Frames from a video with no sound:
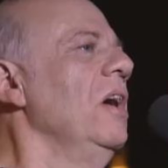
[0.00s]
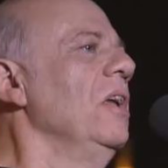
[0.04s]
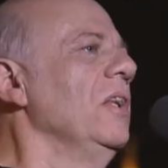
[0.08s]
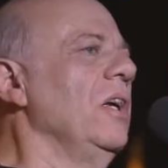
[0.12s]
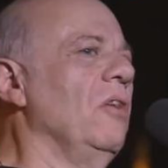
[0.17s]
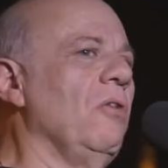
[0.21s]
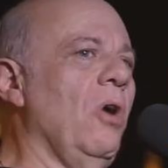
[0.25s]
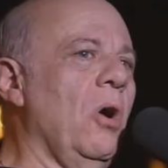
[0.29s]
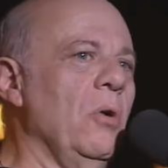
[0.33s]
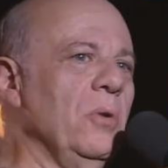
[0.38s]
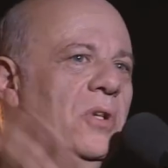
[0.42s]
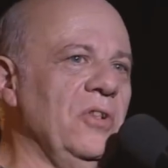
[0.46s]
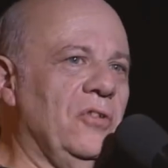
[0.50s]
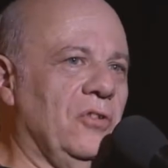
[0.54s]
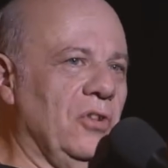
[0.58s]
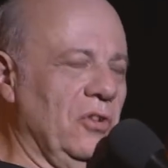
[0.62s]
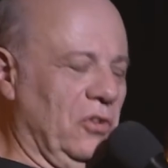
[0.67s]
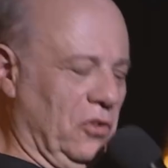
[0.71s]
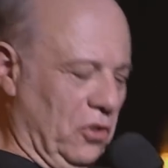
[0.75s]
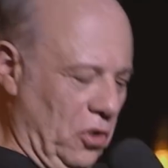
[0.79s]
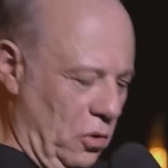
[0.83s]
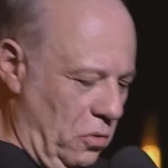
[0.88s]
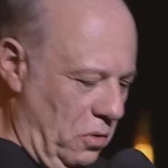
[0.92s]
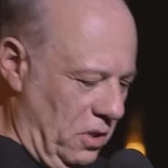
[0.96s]
they're always
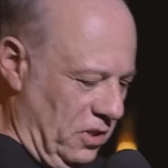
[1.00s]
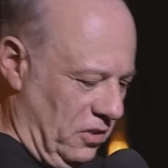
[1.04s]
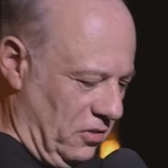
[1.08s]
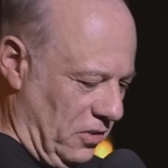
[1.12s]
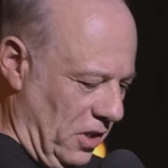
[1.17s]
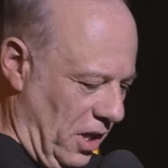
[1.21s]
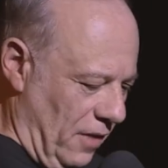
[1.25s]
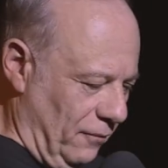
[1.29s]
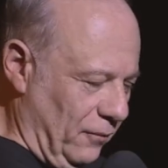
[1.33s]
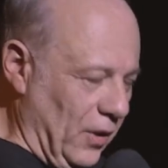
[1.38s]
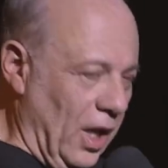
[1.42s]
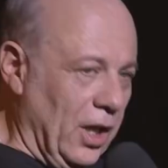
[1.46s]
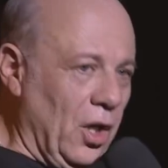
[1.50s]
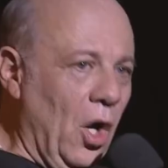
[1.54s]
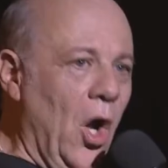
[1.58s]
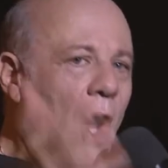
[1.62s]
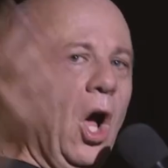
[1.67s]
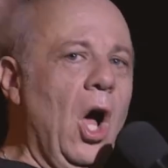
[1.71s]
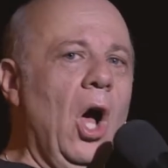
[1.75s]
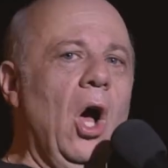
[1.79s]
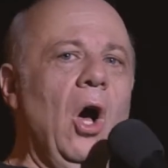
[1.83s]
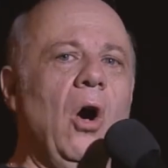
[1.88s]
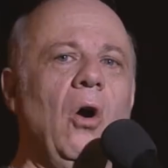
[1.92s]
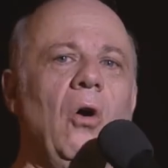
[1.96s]
just doing stuff like,
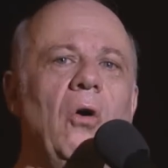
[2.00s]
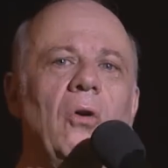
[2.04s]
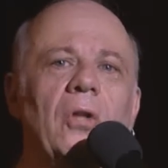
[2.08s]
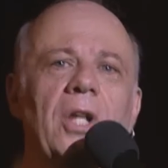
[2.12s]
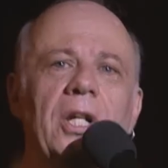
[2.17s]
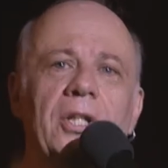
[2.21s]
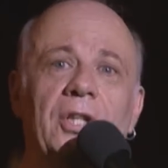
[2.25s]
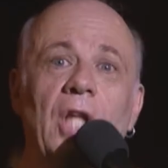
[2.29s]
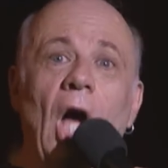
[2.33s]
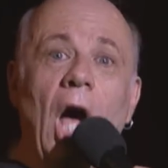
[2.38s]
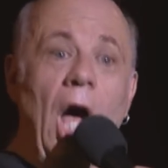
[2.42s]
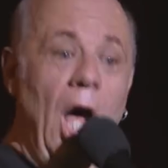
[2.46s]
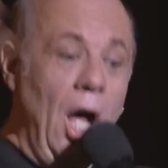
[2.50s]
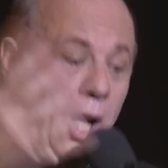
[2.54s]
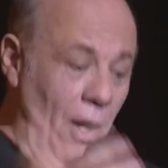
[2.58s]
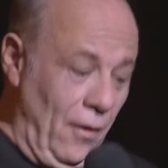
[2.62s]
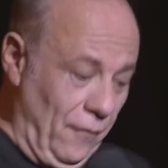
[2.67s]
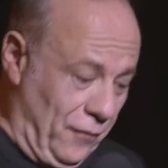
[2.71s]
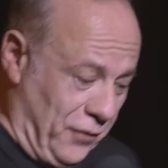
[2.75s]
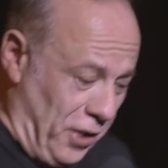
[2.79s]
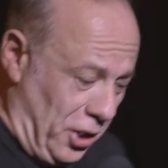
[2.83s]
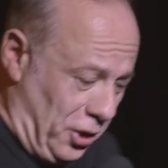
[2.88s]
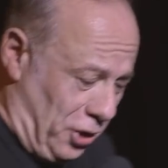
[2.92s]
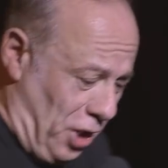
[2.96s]
oh, the
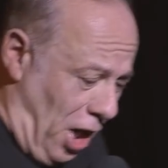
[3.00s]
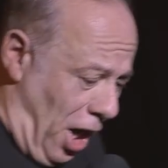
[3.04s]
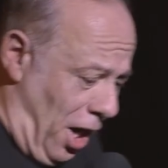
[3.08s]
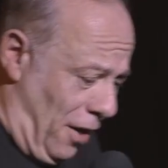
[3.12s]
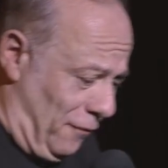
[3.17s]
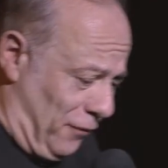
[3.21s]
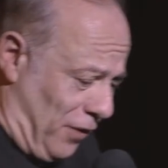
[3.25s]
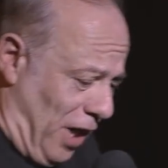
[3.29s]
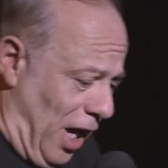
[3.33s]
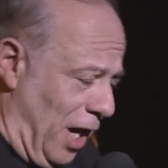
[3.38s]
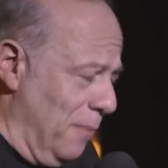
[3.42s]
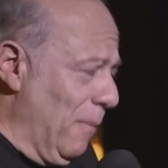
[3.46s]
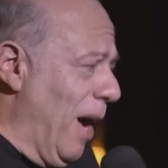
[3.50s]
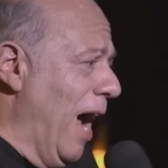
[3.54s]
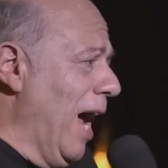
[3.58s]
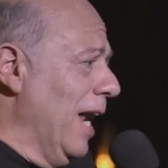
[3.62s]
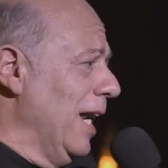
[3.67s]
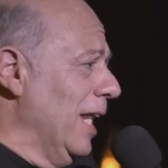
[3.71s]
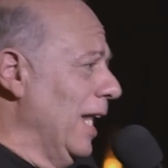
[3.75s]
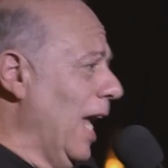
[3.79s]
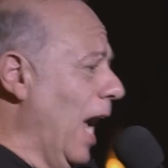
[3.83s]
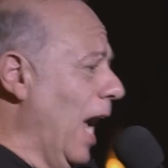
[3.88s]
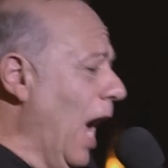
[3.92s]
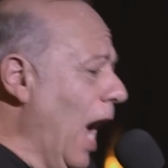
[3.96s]
dove, the dove came out of
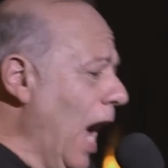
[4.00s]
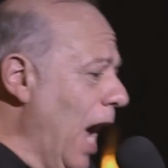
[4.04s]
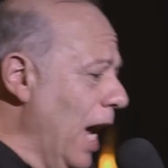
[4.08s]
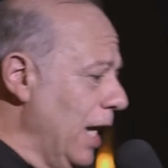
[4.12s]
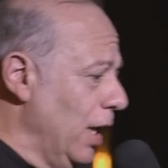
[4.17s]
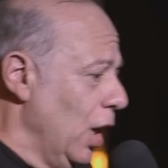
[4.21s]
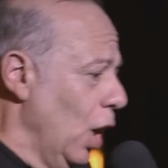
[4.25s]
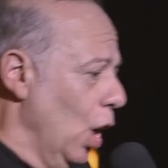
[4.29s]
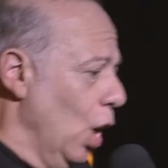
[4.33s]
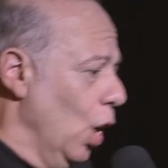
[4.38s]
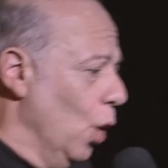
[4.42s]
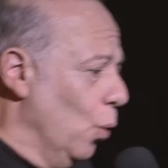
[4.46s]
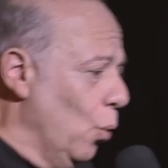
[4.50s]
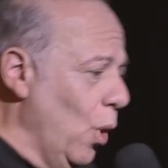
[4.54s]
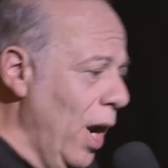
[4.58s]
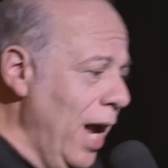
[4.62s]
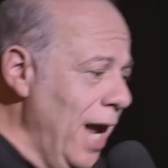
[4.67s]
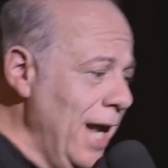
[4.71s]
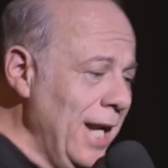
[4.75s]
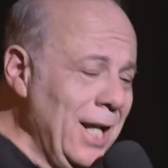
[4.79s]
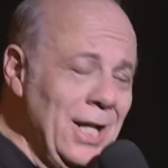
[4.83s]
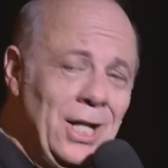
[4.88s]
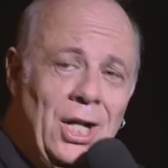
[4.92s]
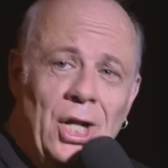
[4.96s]
the hat. Where
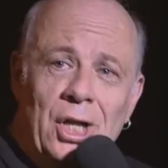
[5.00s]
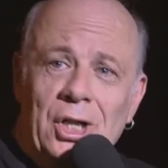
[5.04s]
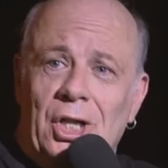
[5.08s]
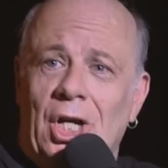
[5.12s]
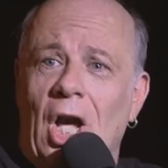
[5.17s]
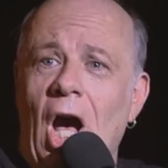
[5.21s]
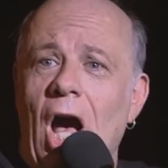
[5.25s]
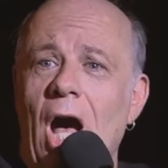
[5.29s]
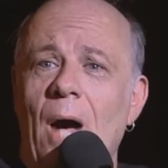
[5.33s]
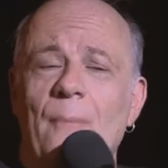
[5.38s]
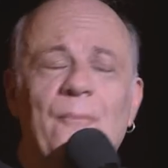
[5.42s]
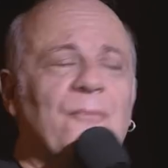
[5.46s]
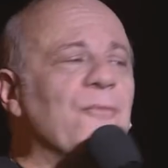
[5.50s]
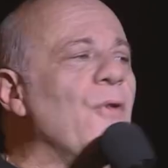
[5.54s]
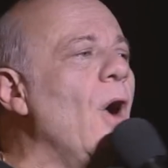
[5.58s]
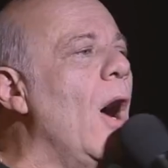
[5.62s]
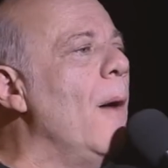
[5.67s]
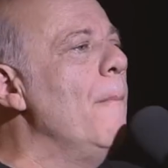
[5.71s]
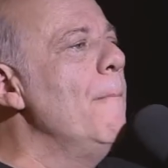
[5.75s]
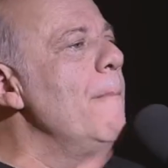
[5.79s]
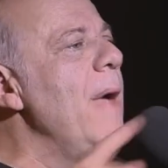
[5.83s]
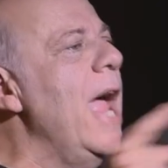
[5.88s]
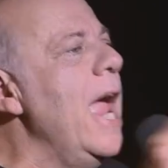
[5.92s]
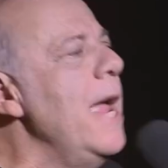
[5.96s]
did it come
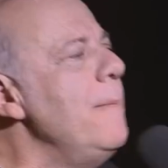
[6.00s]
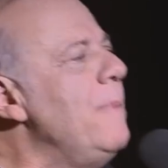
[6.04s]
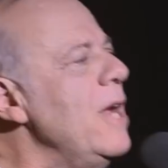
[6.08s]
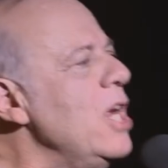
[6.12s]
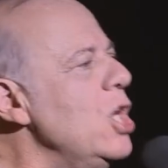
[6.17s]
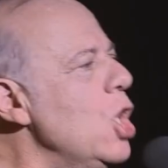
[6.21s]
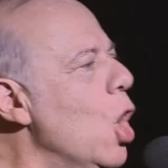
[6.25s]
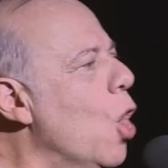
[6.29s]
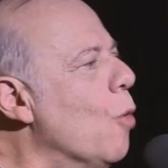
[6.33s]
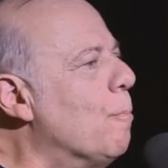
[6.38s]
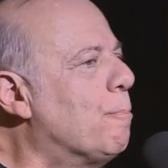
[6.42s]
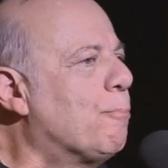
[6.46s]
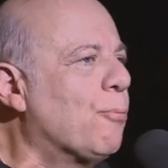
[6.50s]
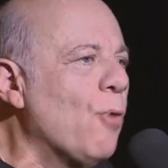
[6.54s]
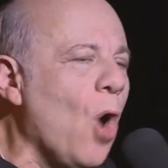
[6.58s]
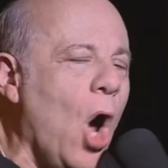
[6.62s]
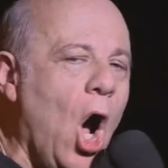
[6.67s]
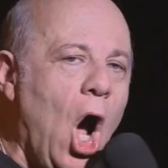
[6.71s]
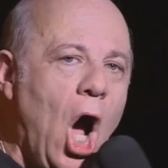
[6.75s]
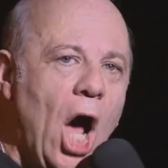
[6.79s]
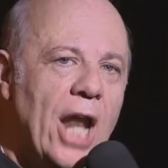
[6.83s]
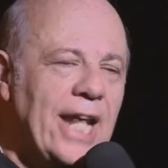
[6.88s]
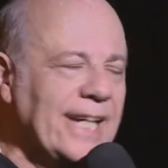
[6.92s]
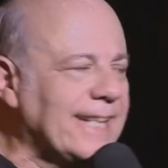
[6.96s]
from? Maybe you
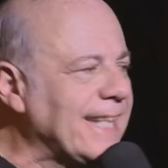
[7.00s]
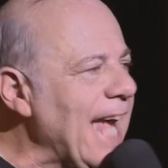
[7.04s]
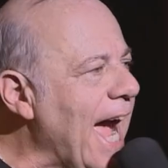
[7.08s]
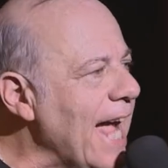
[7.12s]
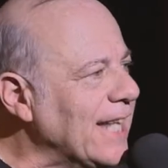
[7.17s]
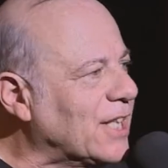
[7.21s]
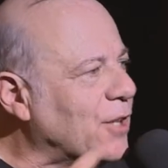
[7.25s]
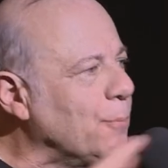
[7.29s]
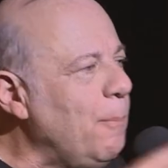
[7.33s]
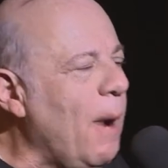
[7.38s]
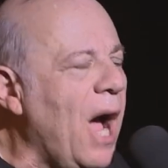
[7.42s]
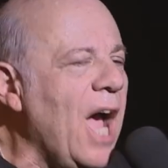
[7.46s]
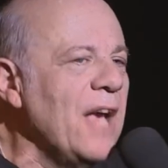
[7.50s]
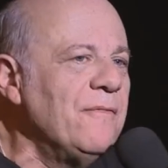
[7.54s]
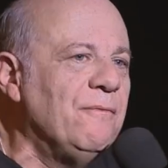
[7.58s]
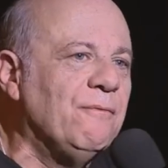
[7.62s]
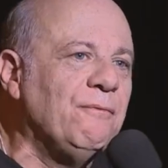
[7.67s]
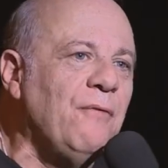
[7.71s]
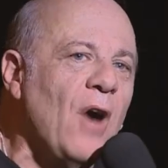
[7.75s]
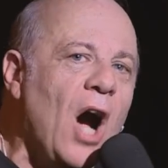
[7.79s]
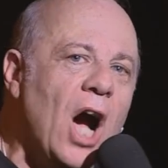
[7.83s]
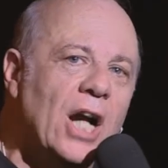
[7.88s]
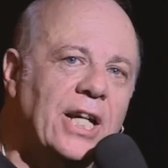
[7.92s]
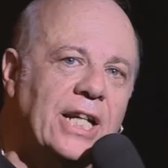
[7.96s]
brought it. That's my
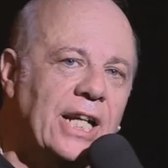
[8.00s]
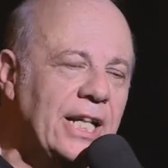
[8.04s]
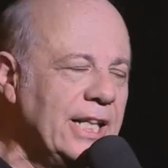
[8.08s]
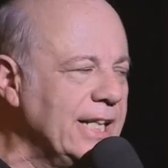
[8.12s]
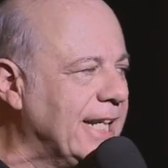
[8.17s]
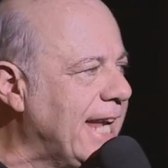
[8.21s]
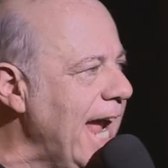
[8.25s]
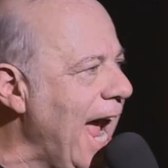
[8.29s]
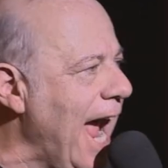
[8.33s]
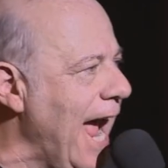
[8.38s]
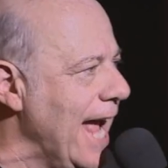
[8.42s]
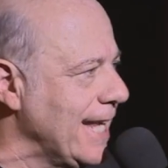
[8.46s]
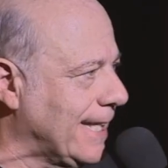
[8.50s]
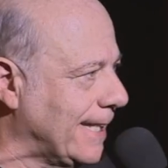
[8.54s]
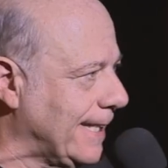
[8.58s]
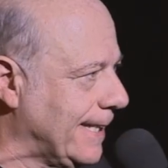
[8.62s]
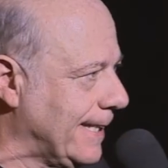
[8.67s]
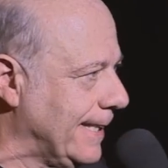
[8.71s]
fucking guess.